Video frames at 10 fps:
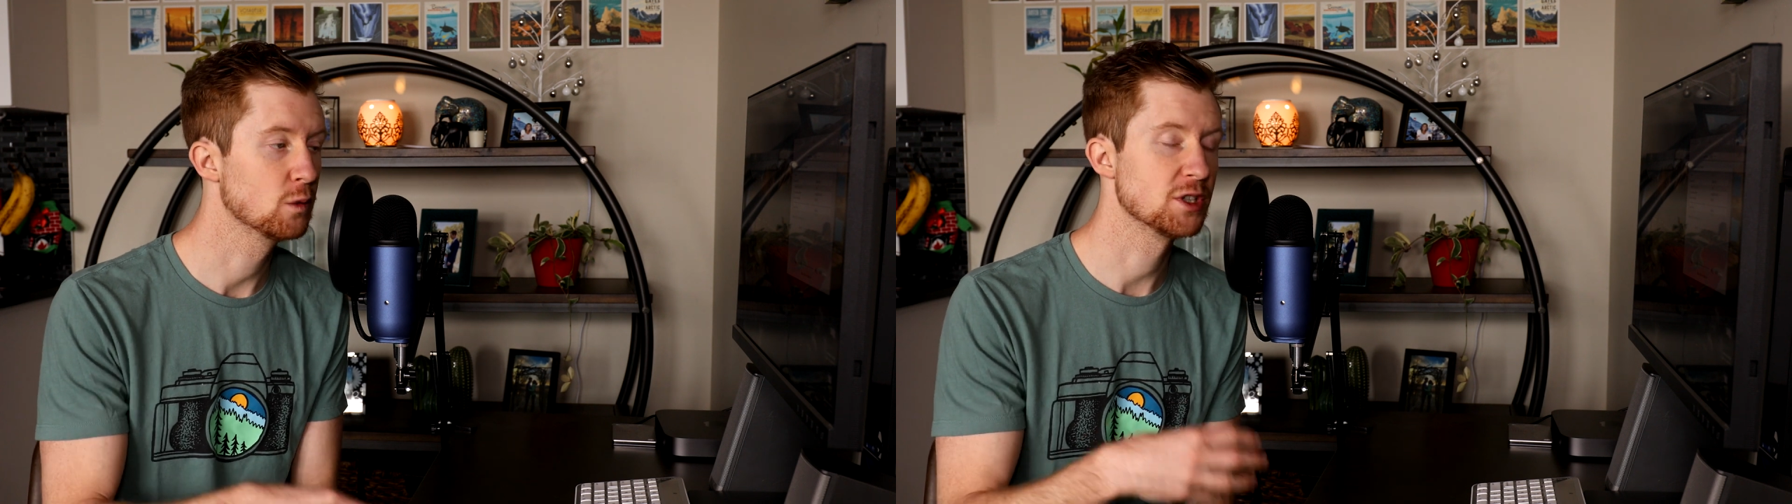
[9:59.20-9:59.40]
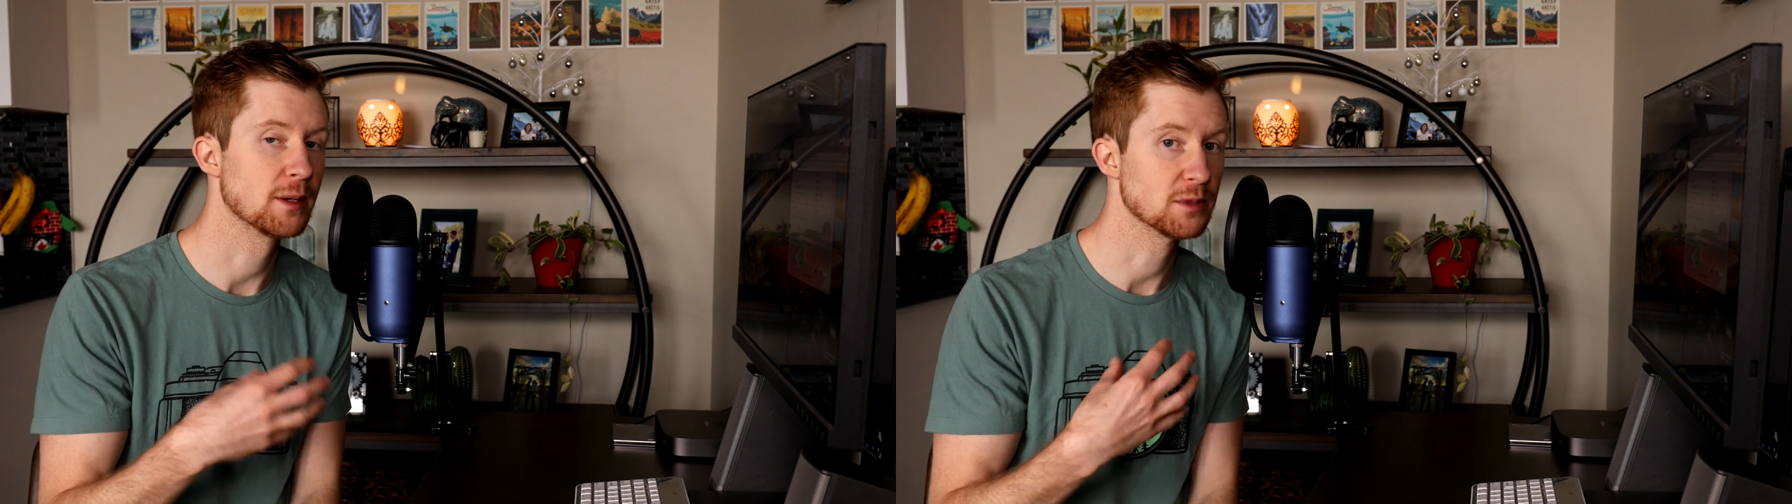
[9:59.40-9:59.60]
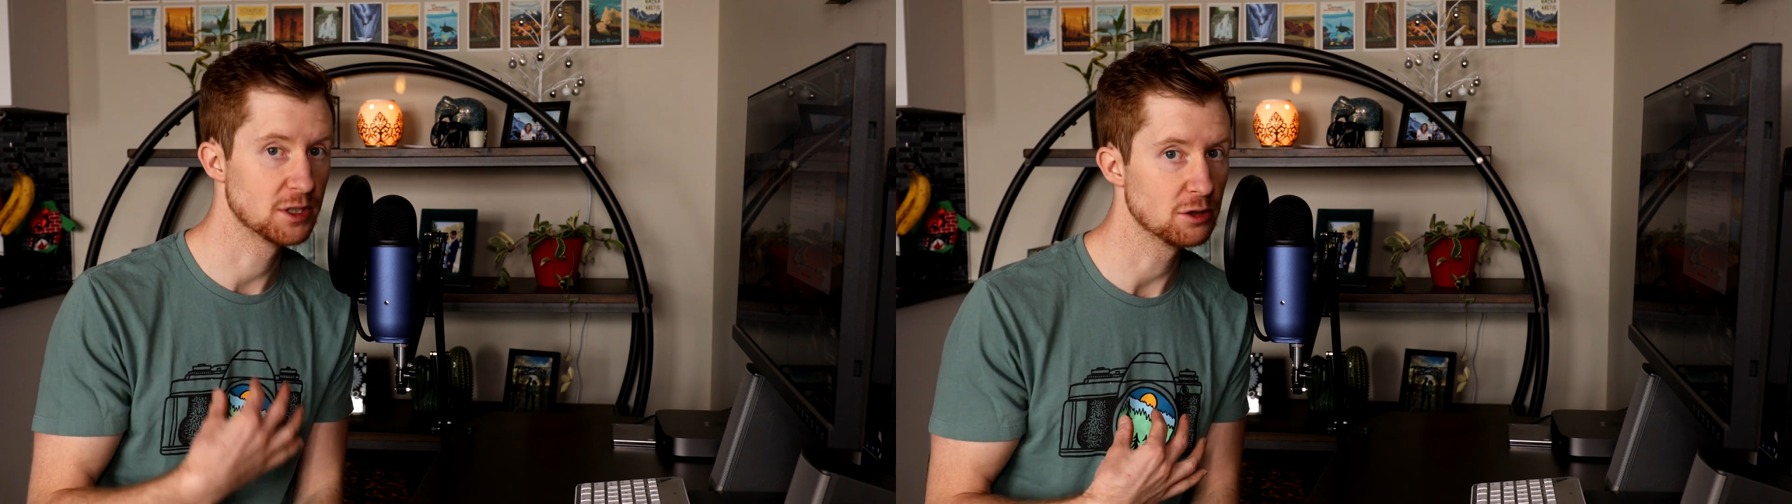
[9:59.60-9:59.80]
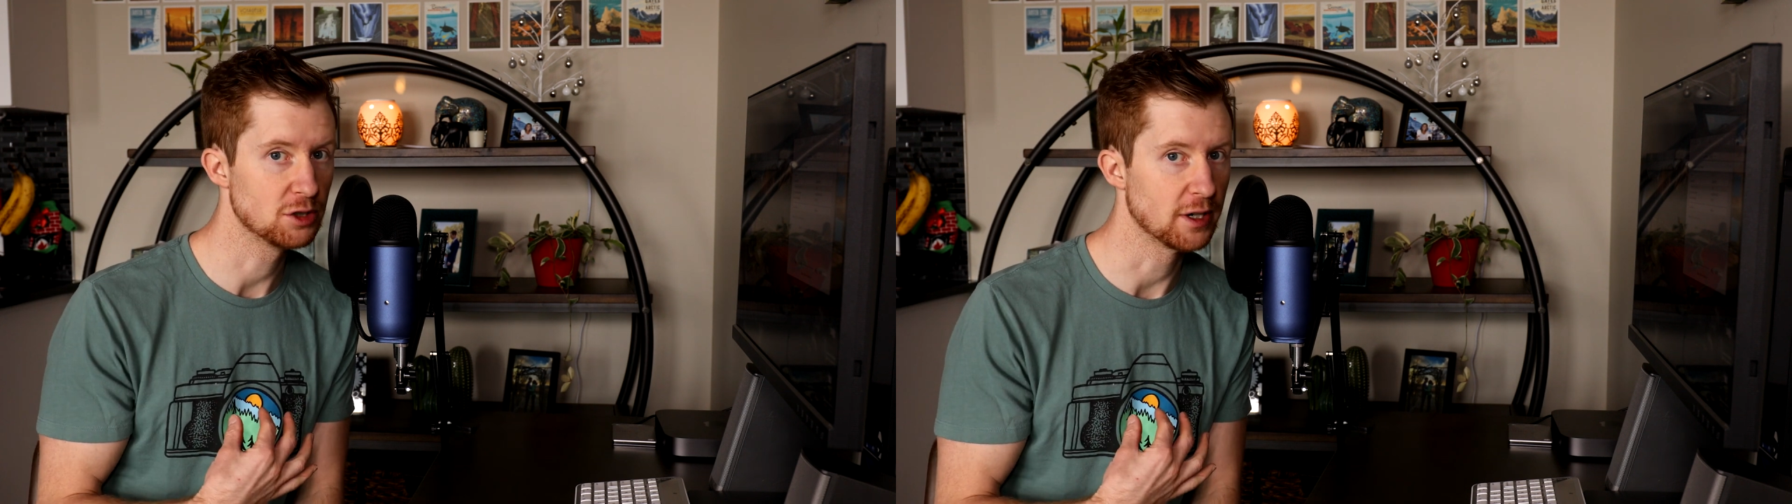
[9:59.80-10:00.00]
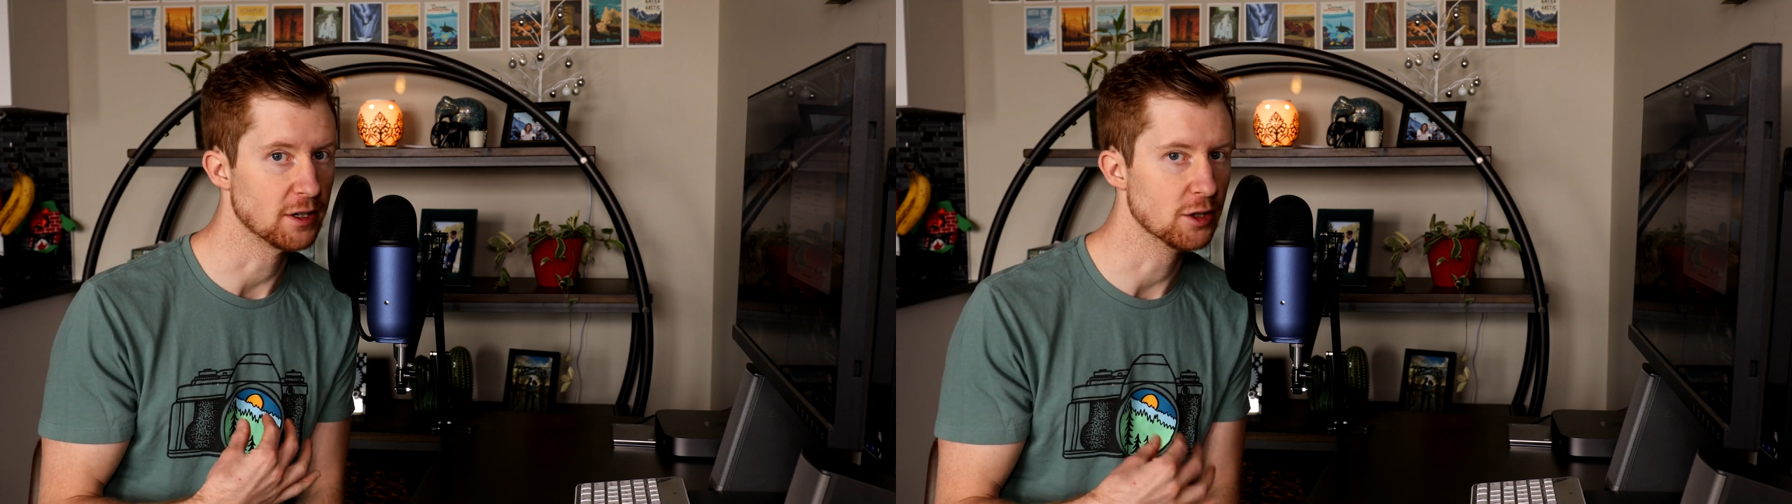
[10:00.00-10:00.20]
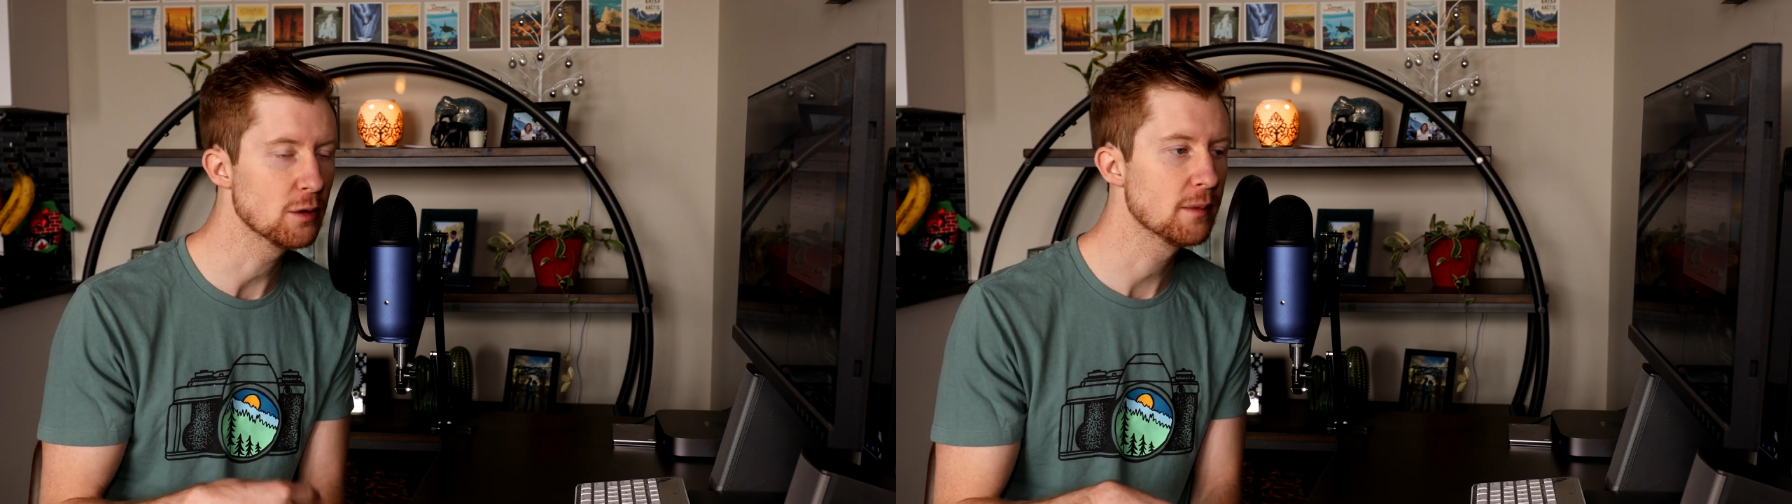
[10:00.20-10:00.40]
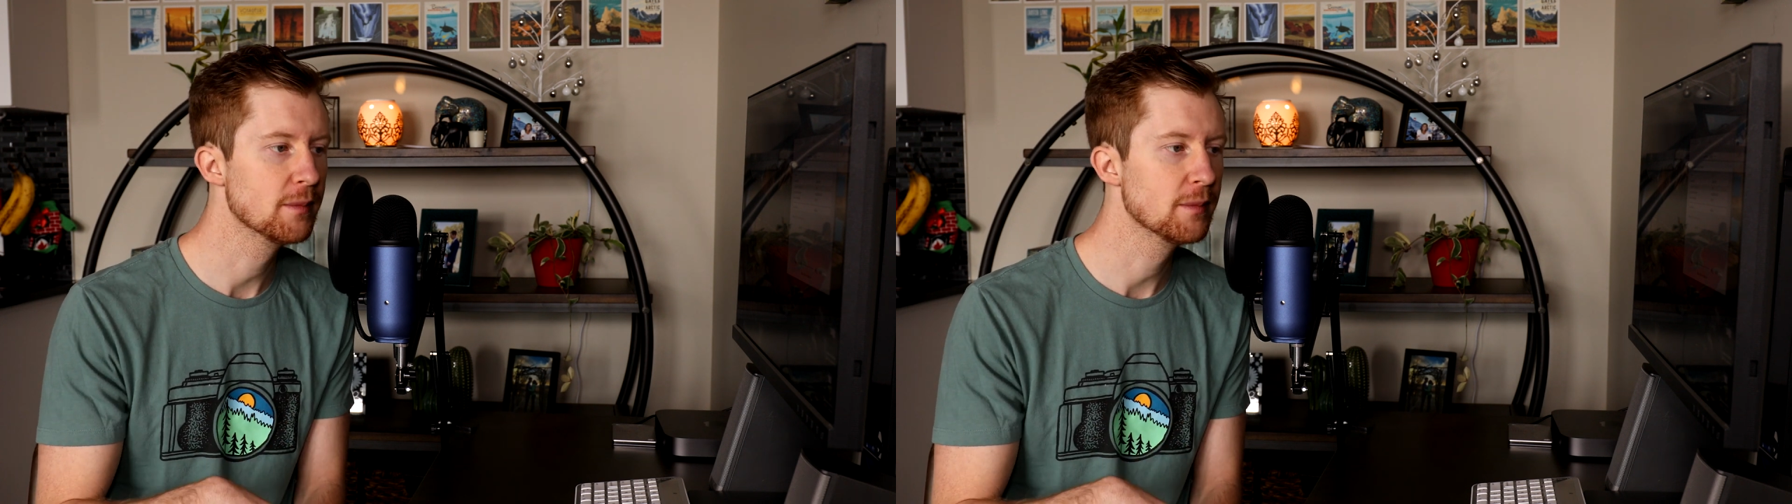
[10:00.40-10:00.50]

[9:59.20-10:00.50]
which I'm still trying to do.